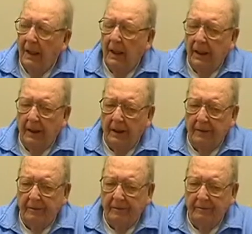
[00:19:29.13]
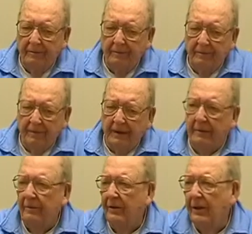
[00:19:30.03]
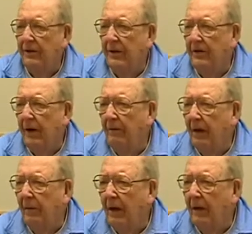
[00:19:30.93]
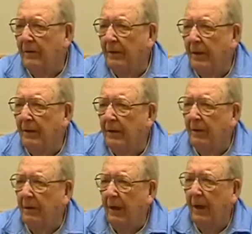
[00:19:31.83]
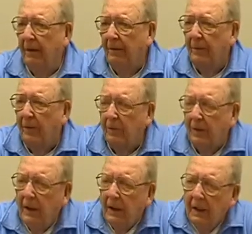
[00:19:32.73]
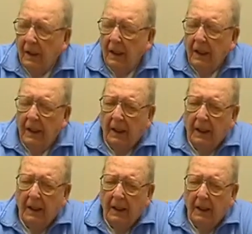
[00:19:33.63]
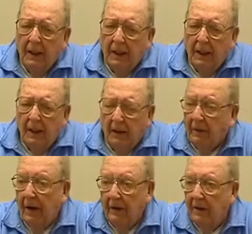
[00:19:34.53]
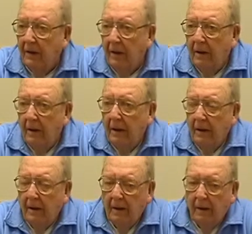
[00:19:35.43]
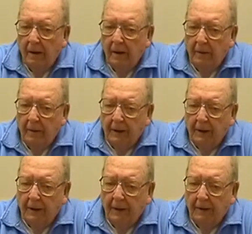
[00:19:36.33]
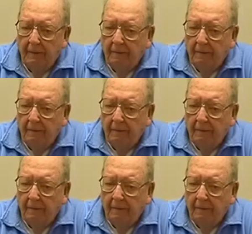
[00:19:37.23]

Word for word: Um, sixty, seventy miles maybe, no. something, I suppose. Yeah. Uh, I'm guessing. But uh,